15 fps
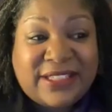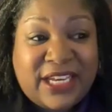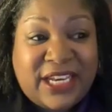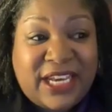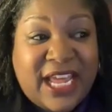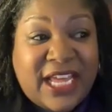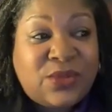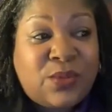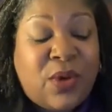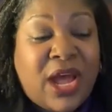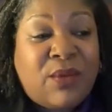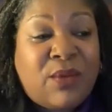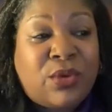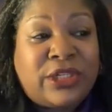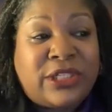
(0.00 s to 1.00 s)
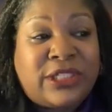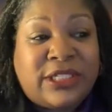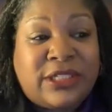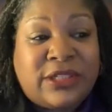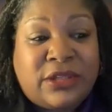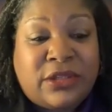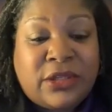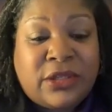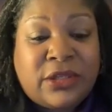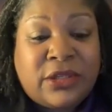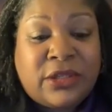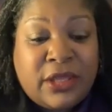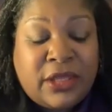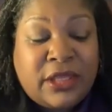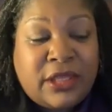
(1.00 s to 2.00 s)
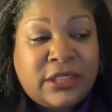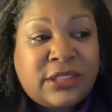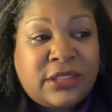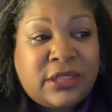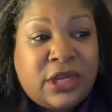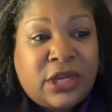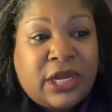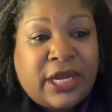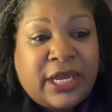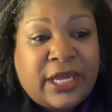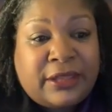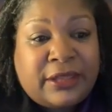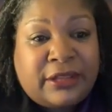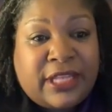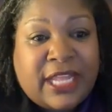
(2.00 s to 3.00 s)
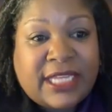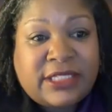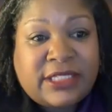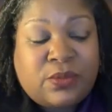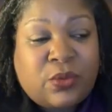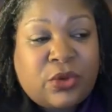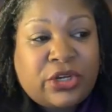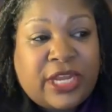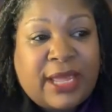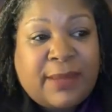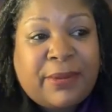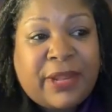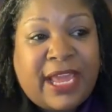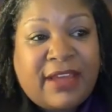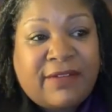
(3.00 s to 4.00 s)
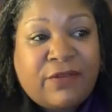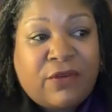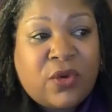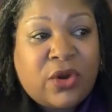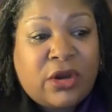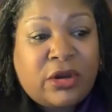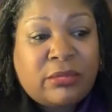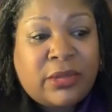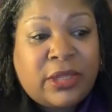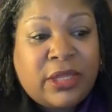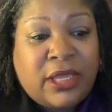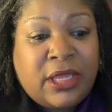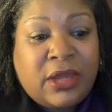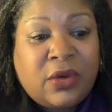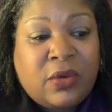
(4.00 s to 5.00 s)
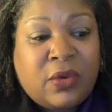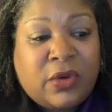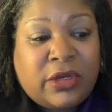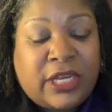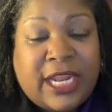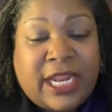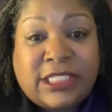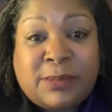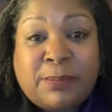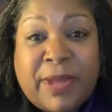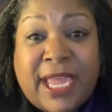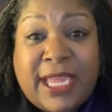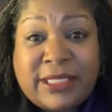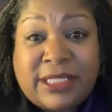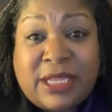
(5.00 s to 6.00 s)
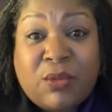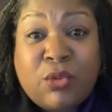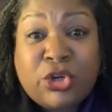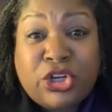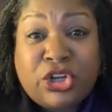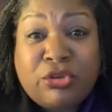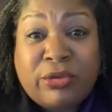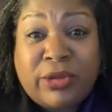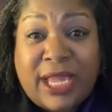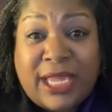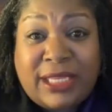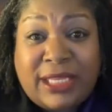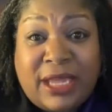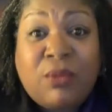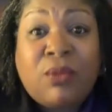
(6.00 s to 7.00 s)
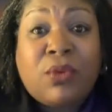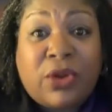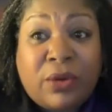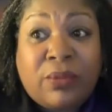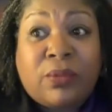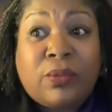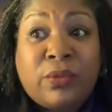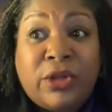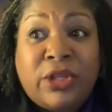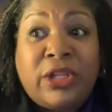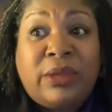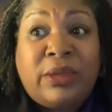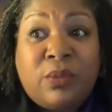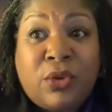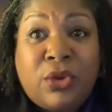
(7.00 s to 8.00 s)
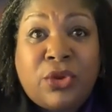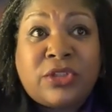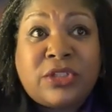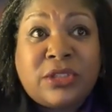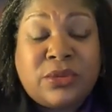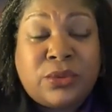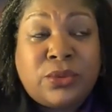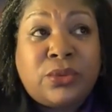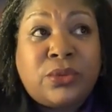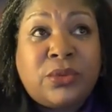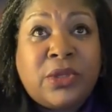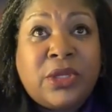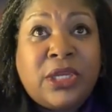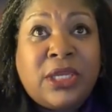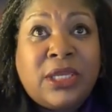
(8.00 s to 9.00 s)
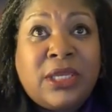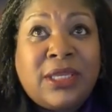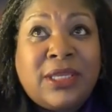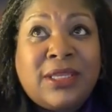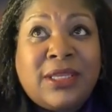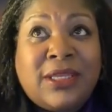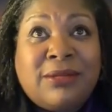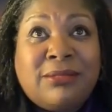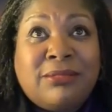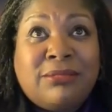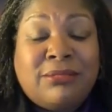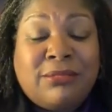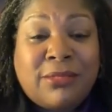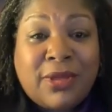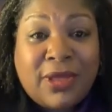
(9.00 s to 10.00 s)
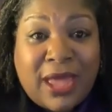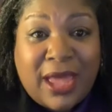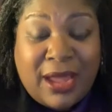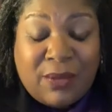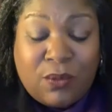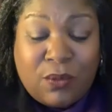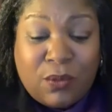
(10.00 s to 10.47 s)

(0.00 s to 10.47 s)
And that's why I wanted to, that's where that platform or that space I want to create. I really want to, I